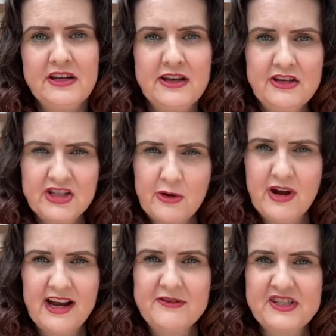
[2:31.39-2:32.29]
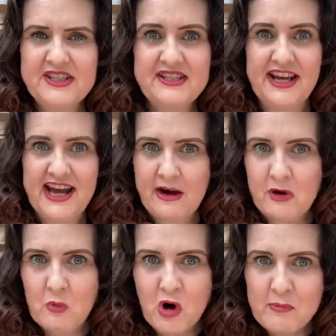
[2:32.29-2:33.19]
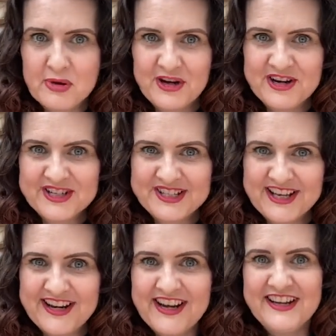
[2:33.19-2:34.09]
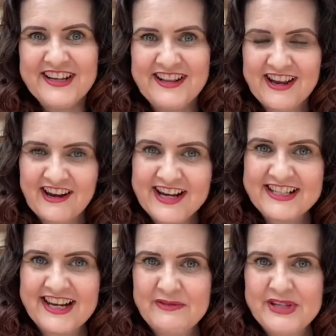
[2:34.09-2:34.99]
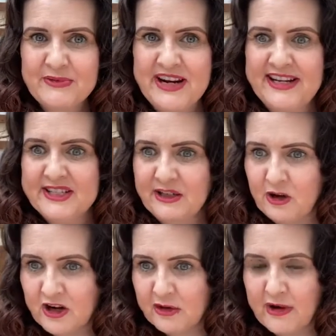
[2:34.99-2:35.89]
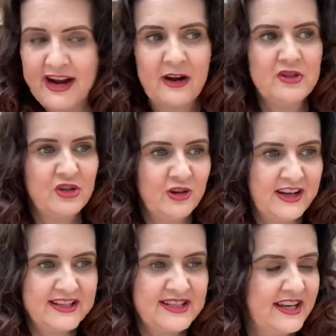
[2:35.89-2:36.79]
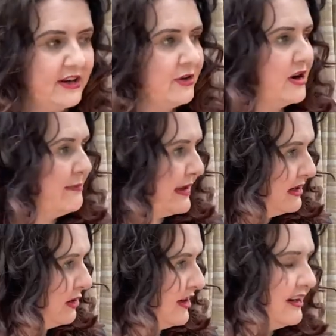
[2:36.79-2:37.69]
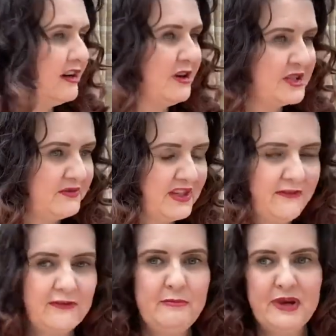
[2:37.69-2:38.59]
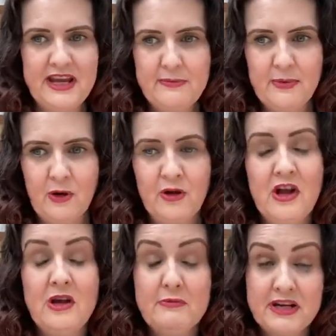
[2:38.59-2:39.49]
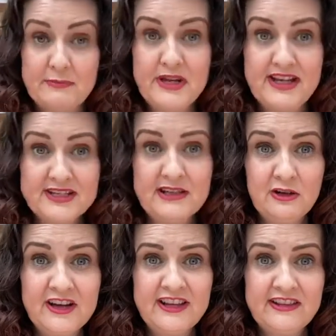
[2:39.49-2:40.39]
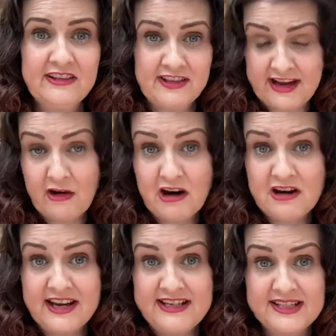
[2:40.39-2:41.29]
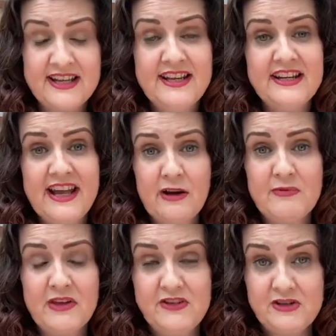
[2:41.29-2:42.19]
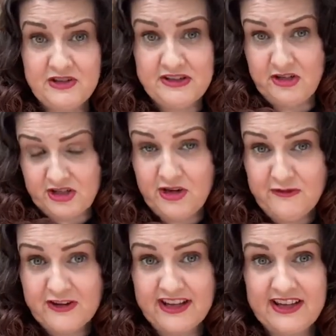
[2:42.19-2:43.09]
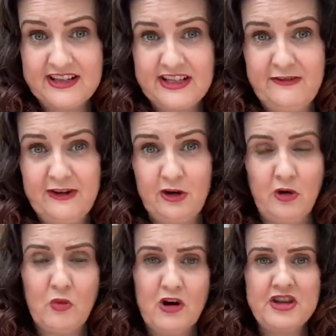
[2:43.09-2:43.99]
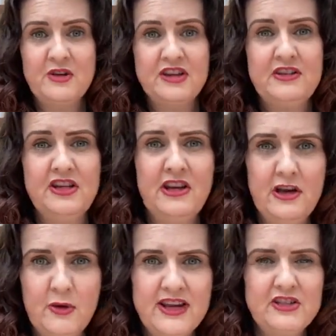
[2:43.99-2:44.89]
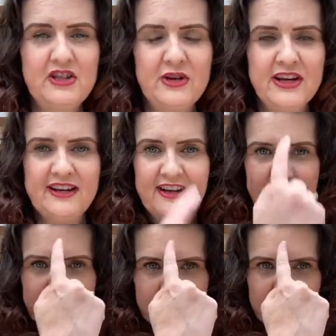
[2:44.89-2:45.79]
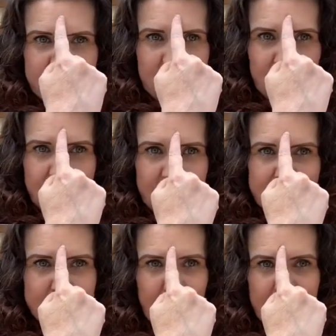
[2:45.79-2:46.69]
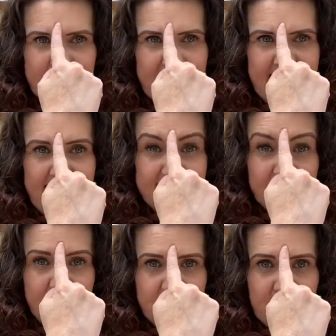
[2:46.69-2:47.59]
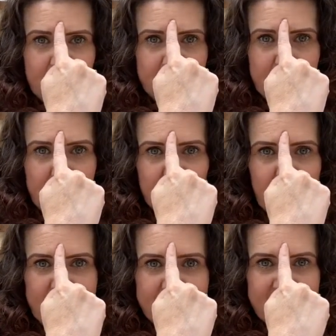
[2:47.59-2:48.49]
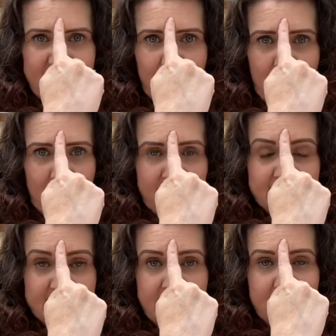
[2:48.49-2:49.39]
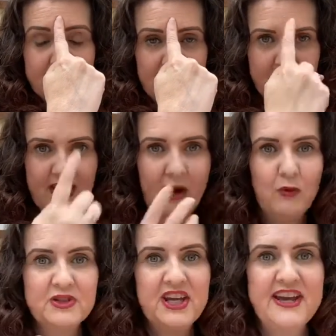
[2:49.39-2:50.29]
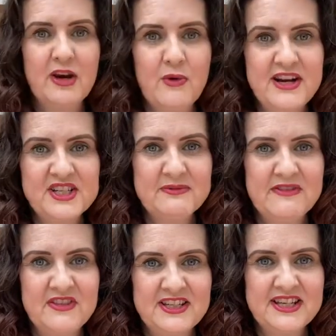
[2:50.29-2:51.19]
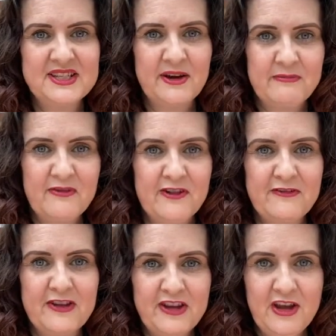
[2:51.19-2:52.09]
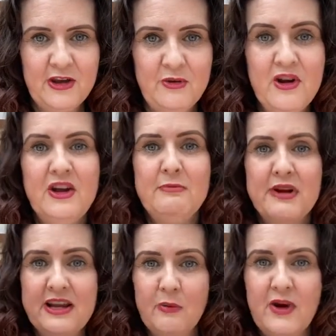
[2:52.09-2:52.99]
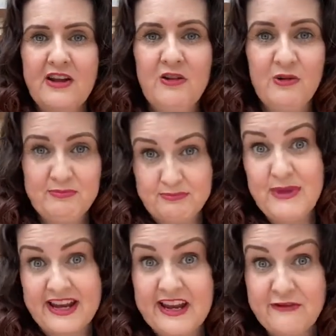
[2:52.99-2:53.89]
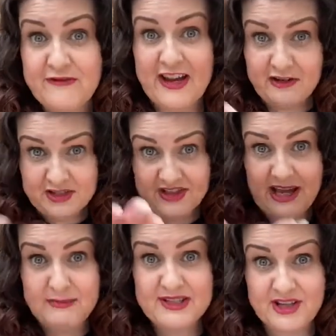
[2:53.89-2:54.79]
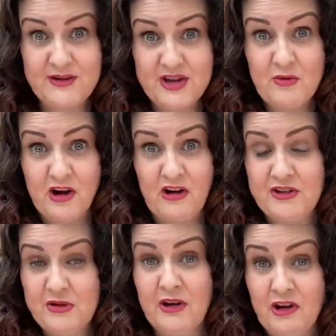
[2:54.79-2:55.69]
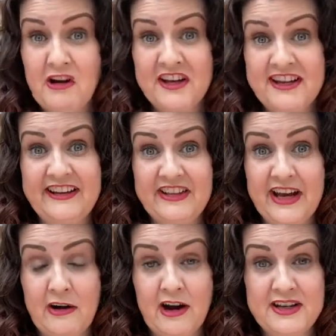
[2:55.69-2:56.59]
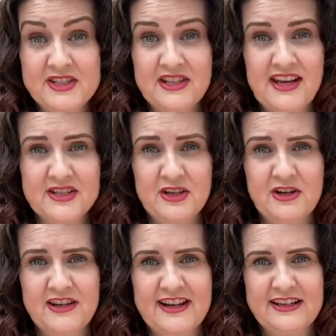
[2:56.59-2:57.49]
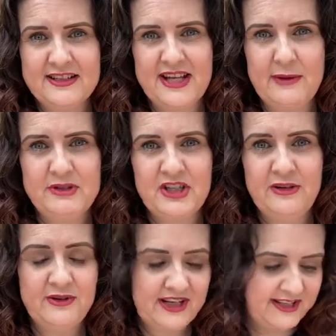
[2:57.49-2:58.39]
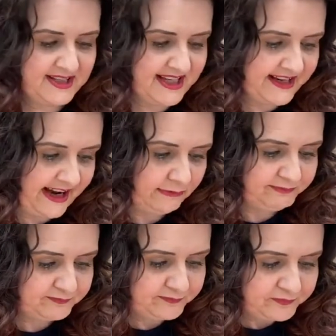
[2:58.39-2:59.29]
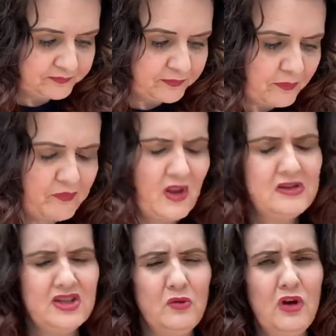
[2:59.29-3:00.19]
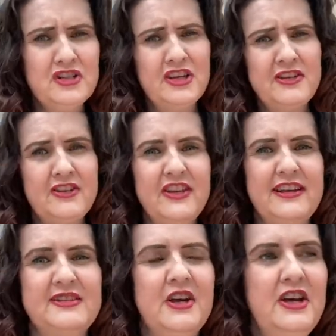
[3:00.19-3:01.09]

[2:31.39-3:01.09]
Now, you don't have to stare at one person. You know, the idea is really to look around your listening group and look at lots of different people, but appear to look in their eyes. Now, if you do find that difficult, what you can do is you can just look at this point here. So just between their eyes. And that will take away some of the discomfort for you, but it will make it feel to them as though you are looking in their eyes. So that's a good little tip to consider. So what other things